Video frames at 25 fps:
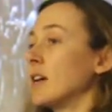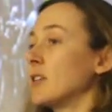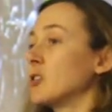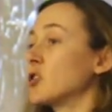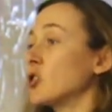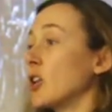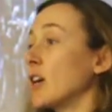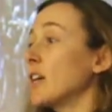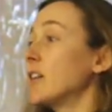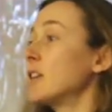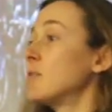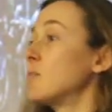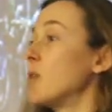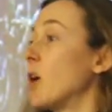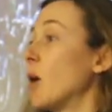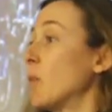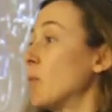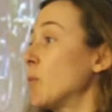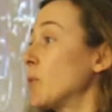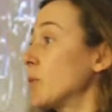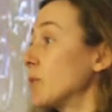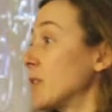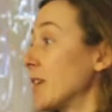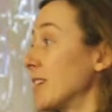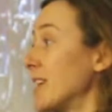Train them
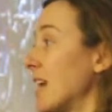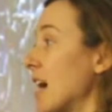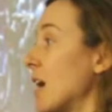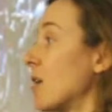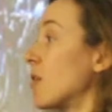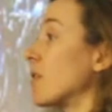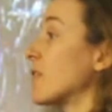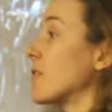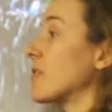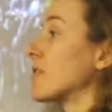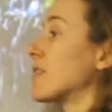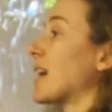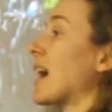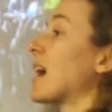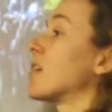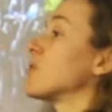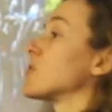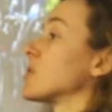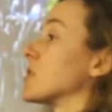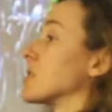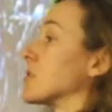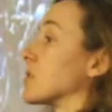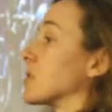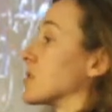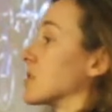up. They now have
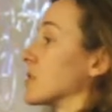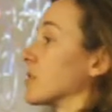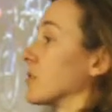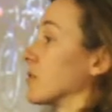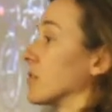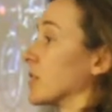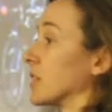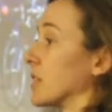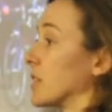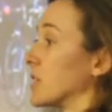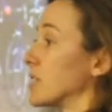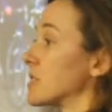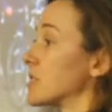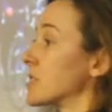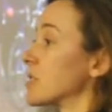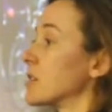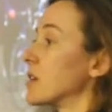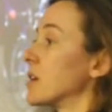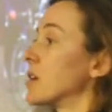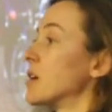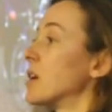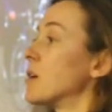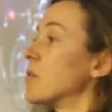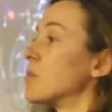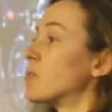1,000 of these
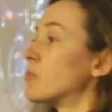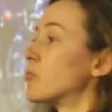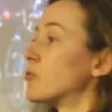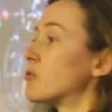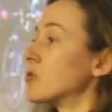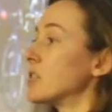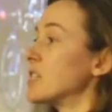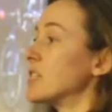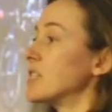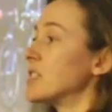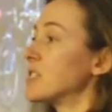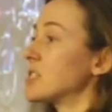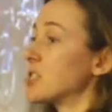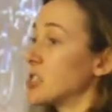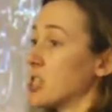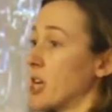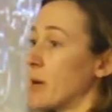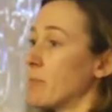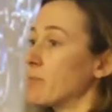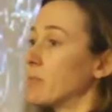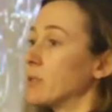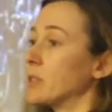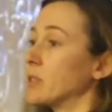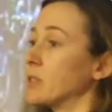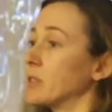Breeze
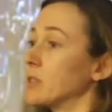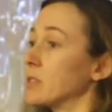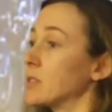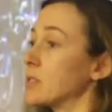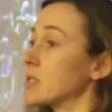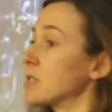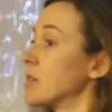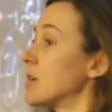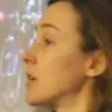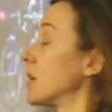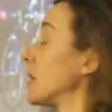champions.